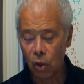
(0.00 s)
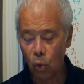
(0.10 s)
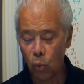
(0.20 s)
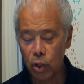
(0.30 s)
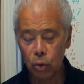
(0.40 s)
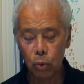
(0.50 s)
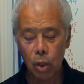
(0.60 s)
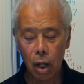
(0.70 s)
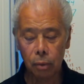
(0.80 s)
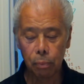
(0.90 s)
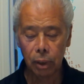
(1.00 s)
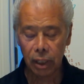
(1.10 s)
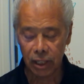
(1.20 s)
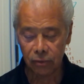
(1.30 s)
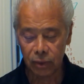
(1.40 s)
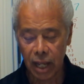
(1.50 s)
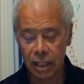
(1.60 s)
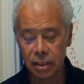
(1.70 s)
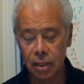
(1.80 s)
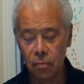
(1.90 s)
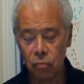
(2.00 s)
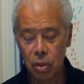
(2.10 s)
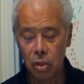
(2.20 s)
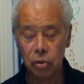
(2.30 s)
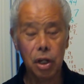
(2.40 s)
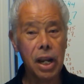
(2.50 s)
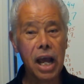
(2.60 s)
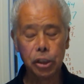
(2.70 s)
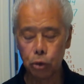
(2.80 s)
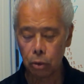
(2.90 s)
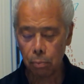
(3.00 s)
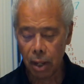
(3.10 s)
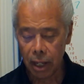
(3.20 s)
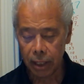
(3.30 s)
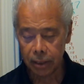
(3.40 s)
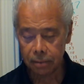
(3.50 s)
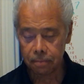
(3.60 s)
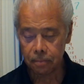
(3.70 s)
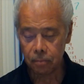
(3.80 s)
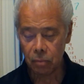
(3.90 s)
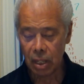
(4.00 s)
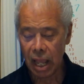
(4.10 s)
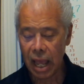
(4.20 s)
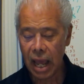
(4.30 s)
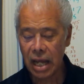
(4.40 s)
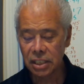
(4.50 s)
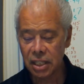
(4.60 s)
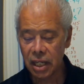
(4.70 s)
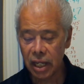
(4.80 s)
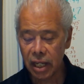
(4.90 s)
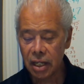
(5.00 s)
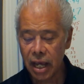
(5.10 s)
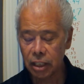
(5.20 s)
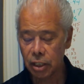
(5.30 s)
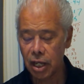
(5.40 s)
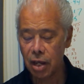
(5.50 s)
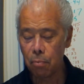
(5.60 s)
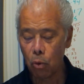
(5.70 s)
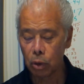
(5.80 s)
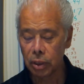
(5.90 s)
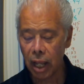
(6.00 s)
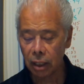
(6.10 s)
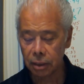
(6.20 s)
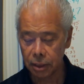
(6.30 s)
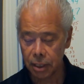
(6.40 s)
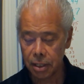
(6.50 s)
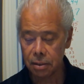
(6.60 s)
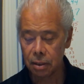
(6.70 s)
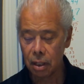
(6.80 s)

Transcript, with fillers: We do not believe that the natural man has innate immortality